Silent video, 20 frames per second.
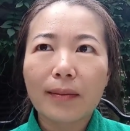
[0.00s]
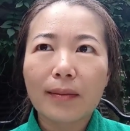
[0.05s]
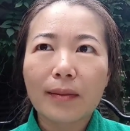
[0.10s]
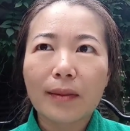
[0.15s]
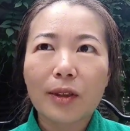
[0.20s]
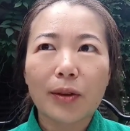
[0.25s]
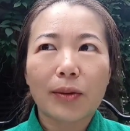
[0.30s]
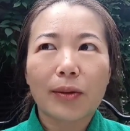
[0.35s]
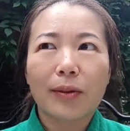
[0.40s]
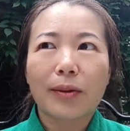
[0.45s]

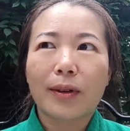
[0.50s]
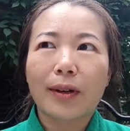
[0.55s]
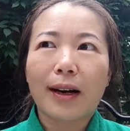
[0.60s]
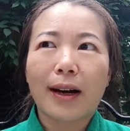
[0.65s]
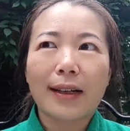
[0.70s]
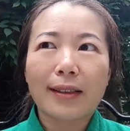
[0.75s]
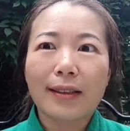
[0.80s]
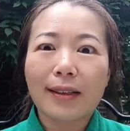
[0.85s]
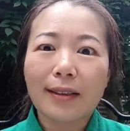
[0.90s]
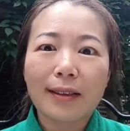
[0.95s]
so
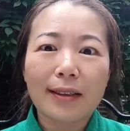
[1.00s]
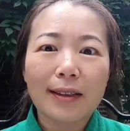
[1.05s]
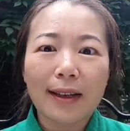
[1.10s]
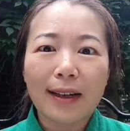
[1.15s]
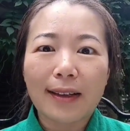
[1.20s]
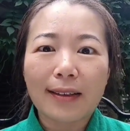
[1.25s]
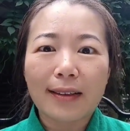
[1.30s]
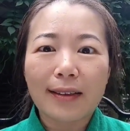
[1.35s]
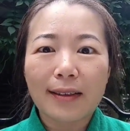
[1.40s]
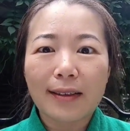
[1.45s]
as it's
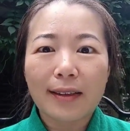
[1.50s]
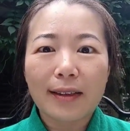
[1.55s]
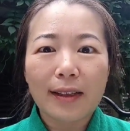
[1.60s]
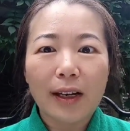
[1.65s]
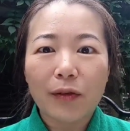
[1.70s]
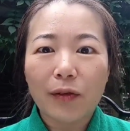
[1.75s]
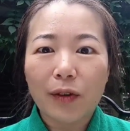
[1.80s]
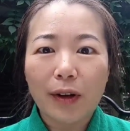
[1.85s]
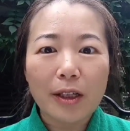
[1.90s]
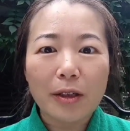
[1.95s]
named,
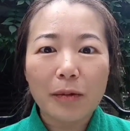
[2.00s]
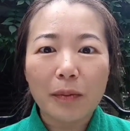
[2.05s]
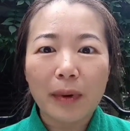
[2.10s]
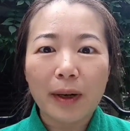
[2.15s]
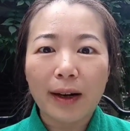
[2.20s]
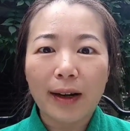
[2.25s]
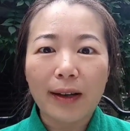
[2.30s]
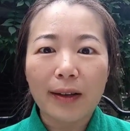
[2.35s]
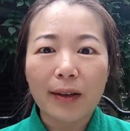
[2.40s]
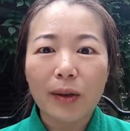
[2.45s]

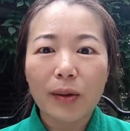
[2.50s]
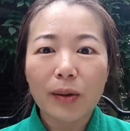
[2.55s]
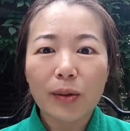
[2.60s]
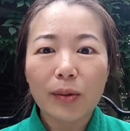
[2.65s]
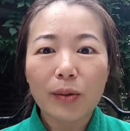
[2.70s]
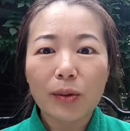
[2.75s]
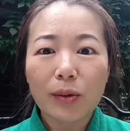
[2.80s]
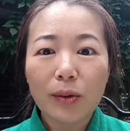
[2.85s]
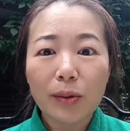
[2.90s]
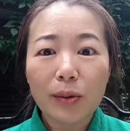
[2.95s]
self-explained,
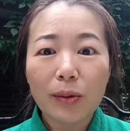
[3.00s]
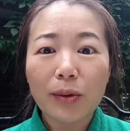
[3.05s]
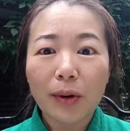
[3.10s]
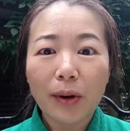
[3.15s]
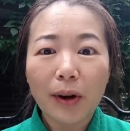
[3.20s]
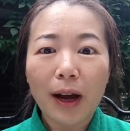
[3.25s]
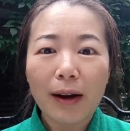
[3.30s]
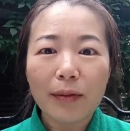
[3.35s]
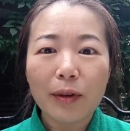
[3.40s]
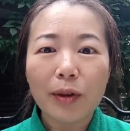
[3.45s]
you do not
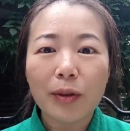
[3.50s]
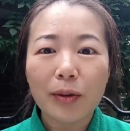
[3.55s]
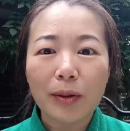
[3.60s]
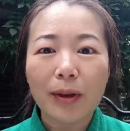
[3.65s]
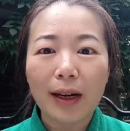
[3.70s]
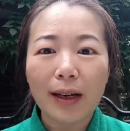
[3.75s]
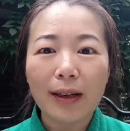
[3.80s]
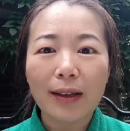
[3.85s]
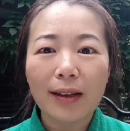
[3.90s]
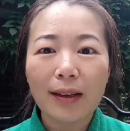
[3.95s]
have to do
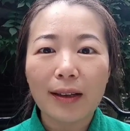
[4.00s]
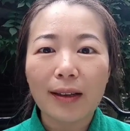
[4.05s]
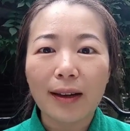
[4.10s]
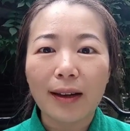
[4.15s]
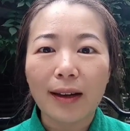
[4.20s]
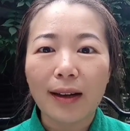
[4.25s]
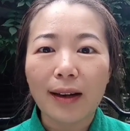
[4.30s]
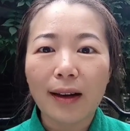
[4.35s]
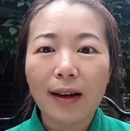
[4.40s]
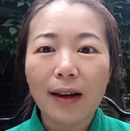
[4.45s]

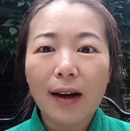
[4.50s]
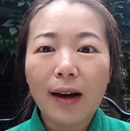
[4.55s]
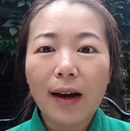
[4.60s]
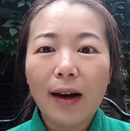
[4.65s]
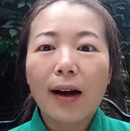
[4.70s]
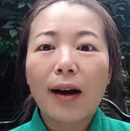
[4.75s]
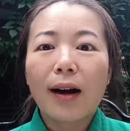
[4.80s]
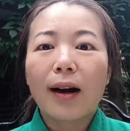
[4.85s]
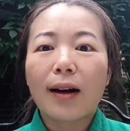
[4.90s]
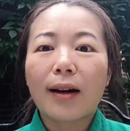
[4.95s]
anything.
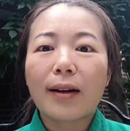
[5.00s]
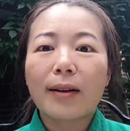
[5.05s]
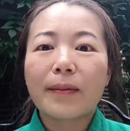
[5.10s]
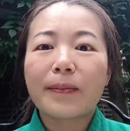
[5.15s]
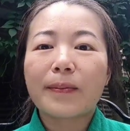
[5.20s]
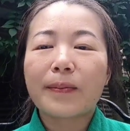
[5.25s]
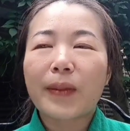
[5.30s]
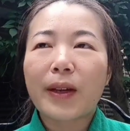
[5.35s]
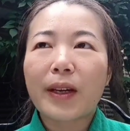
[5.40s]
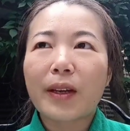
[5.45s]

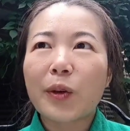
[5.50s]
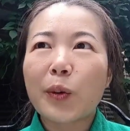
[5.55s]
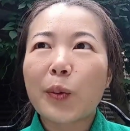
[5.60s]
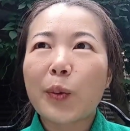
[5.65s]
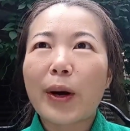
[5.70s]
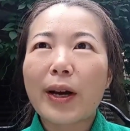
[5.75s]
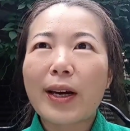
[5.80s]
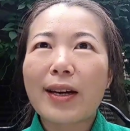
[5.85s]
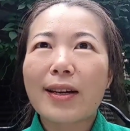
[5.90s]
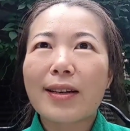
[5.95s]
In a
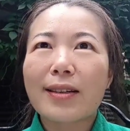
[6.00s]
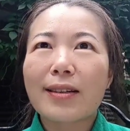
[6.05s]
way,